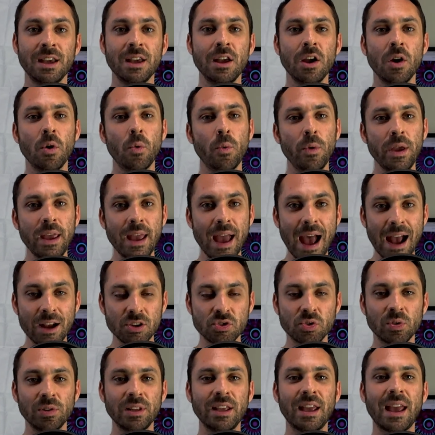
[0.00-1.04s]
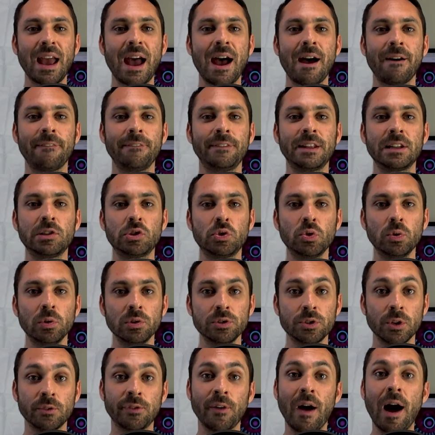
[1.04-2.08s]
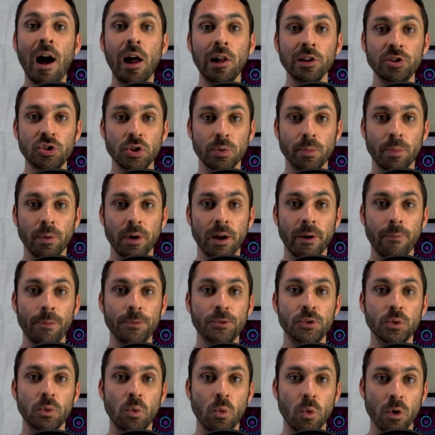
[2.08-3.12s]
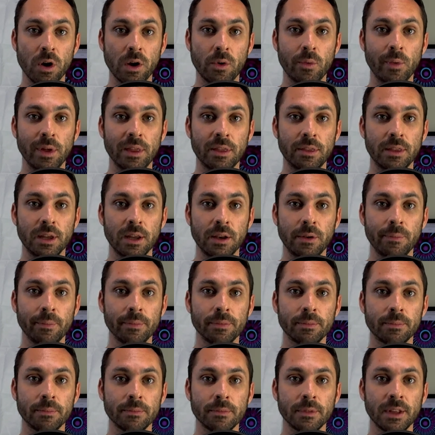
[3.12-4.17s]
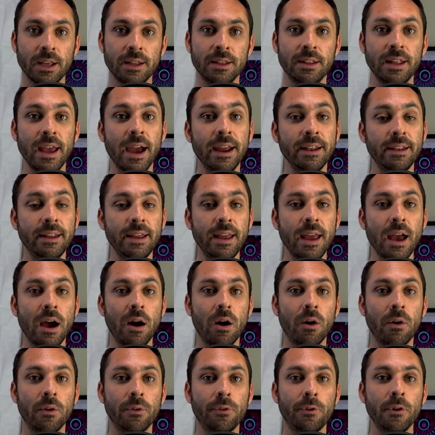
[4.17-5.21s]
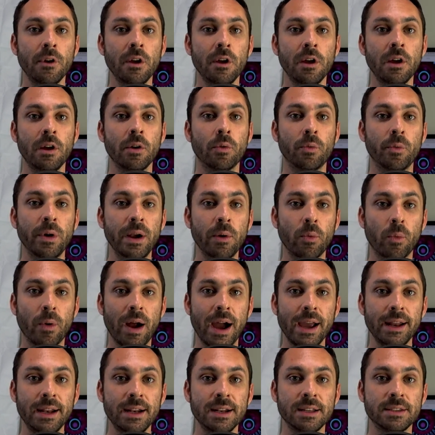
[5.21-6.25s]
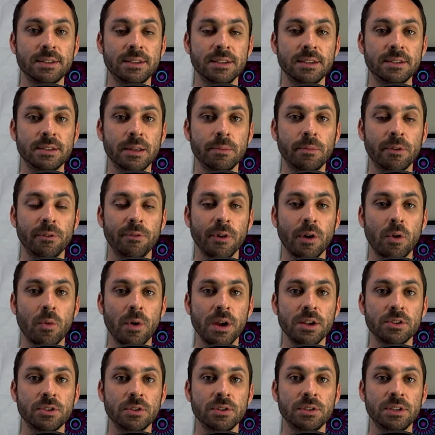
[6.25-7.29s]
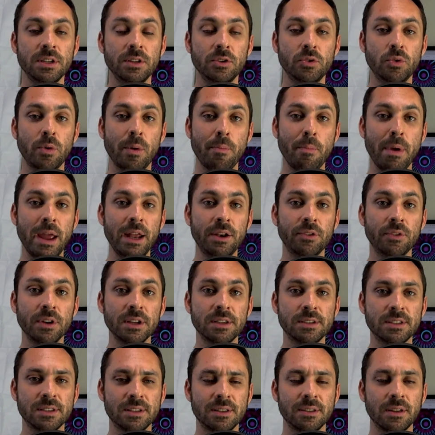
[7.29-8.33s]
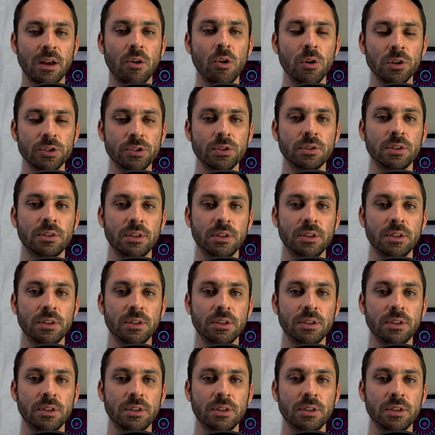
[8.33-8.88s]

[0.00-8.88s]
we actually have the tools of algebra to work with it. The idea of rewriting a system of equations into a matrix also